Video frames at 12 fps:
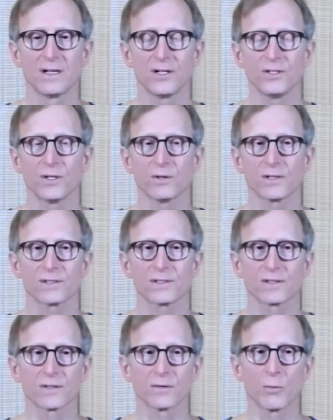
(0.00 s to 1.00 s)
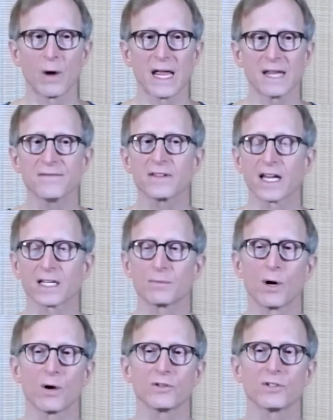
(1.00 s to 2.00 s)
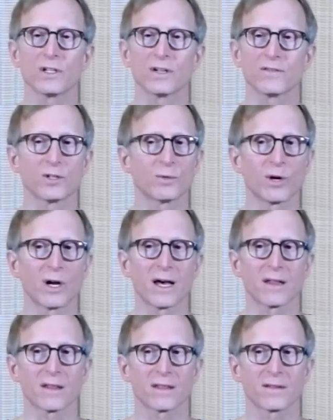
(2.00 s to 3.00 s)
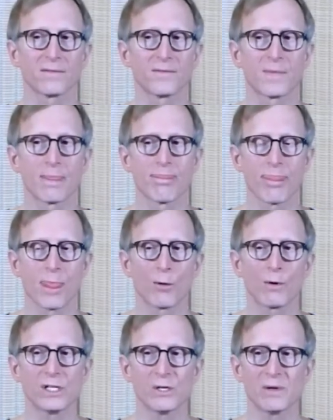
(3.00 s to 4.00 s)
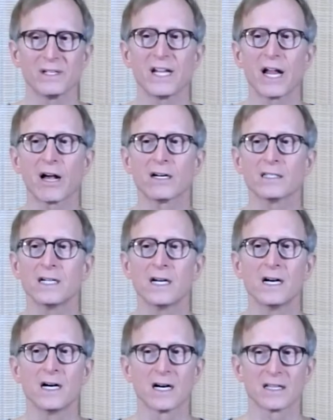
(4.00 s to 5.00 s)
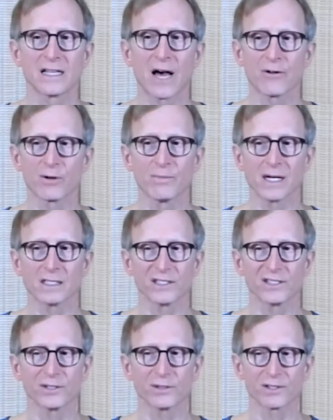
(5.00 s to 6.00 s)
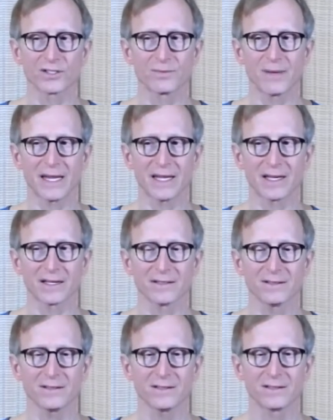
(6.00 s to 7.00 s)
Notice the wave like motion of your breath. When you inhale, allow your belly to expand,